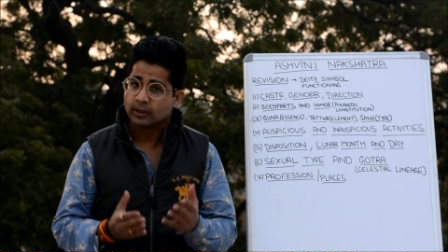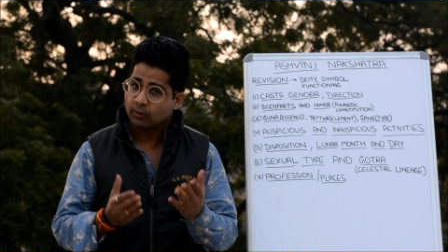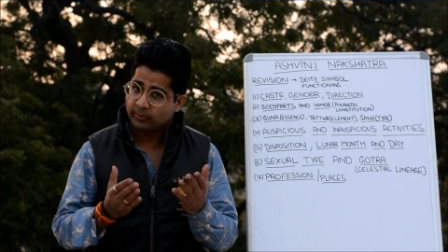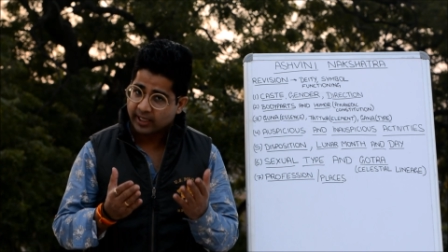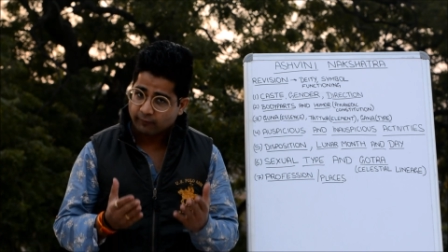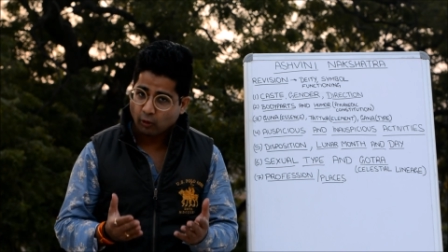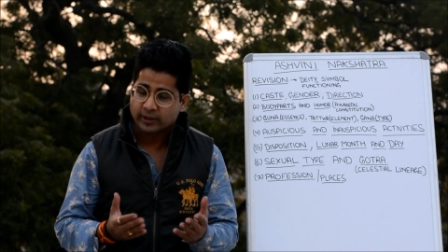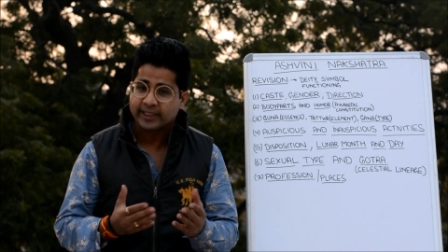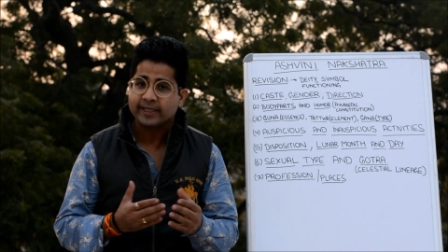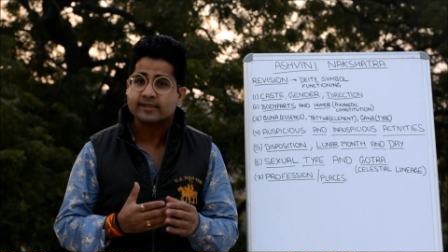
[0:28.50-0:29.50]
We have
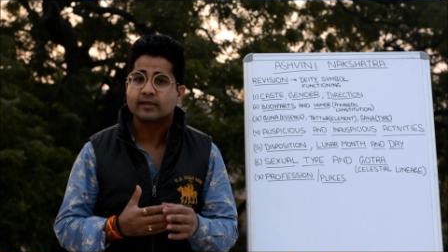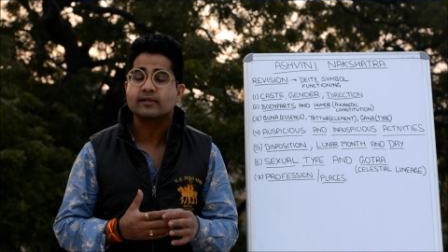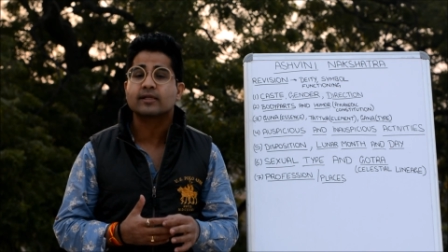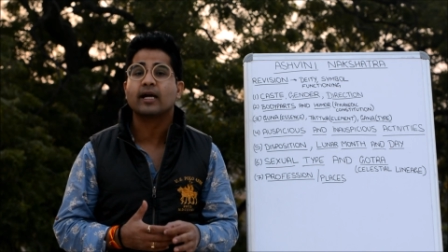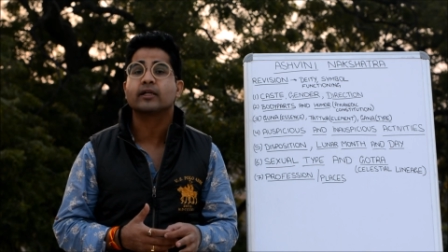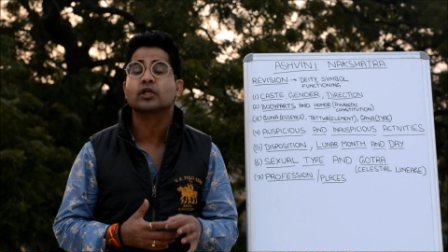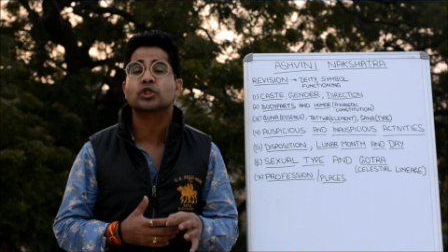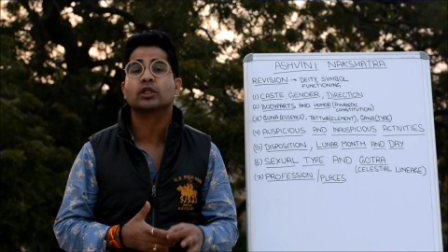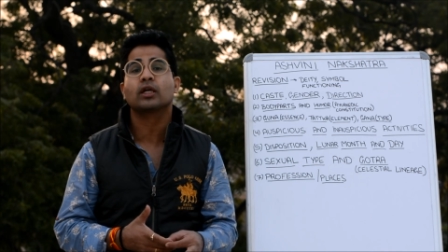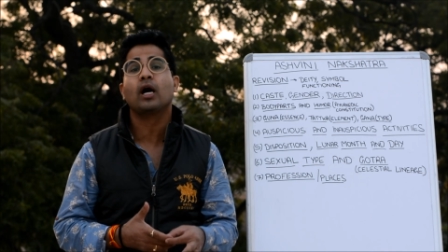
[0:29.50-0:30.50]
already discussed that
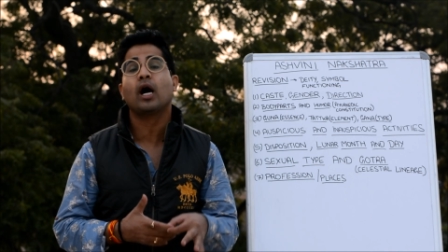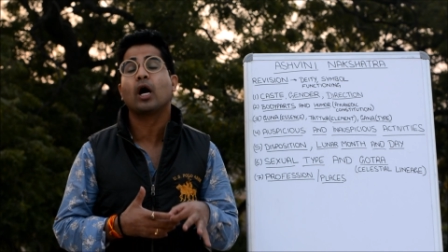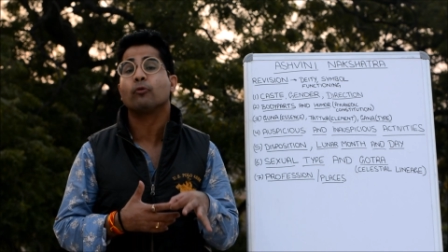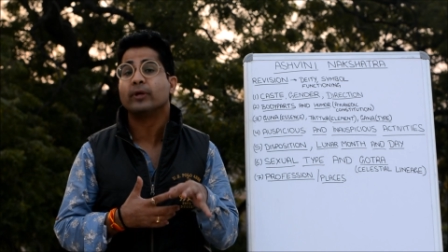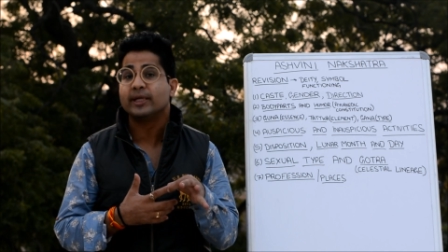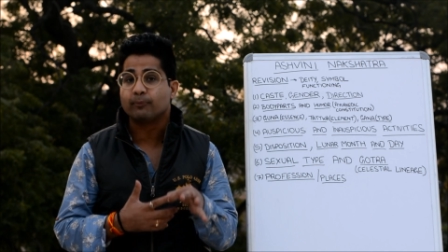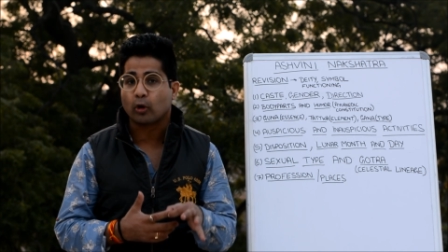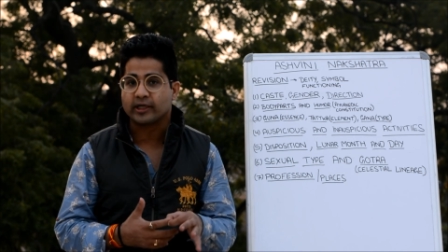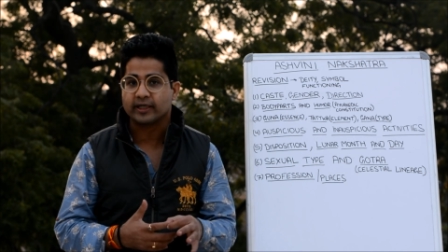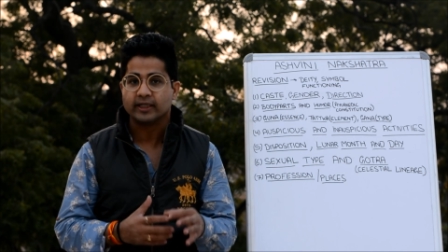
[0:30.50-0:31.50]
Nakshatra are very
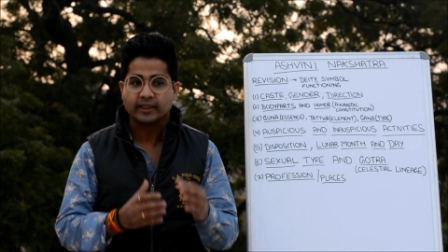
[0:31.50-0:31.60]
important.